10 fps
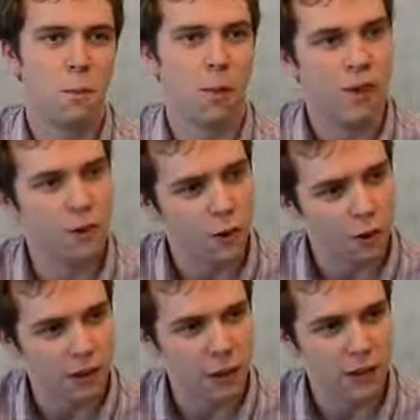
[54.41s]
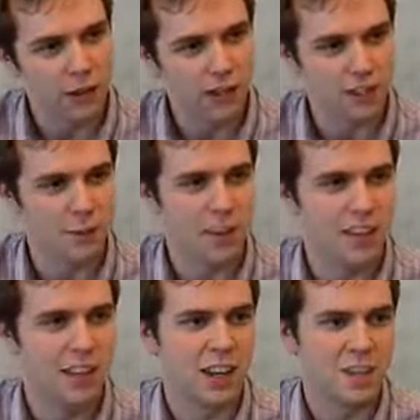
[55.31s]
whether or not I would like to
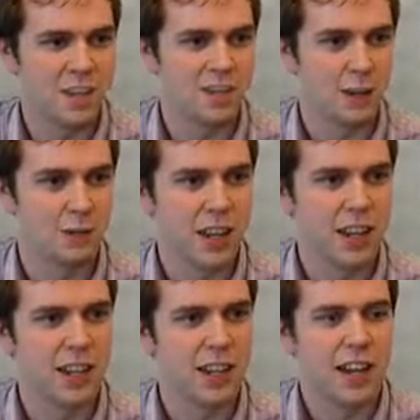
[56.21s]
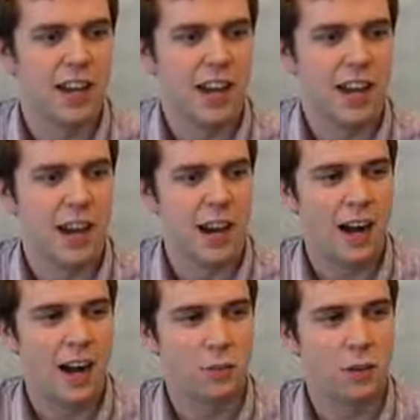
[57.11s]
specialise in something
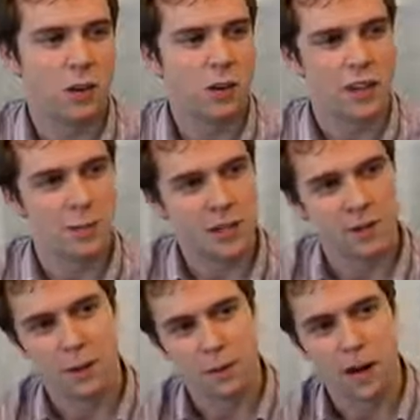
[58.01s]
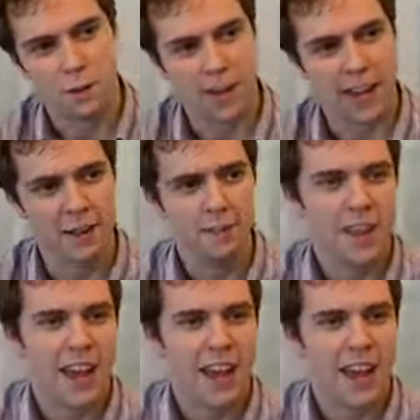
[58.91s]
and what that specialty might be.